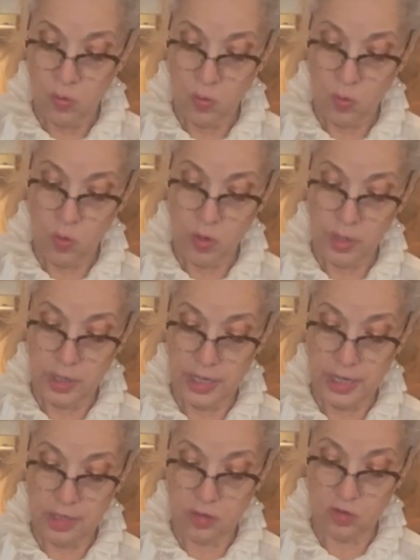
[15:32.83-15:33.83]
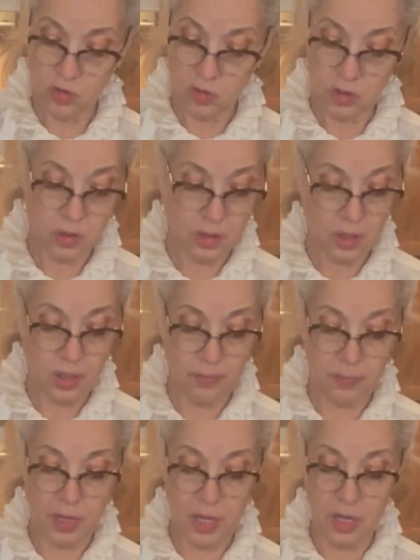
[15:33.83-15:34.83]
on each
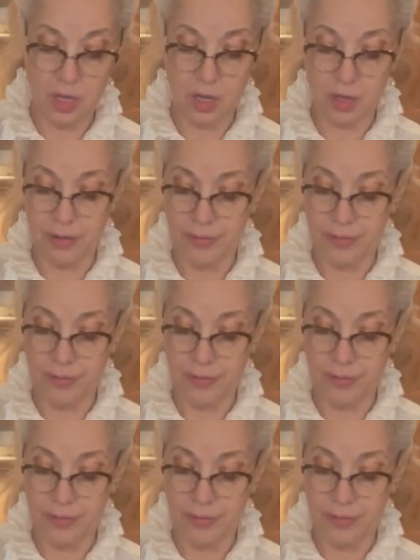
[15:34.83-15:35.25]
cupcake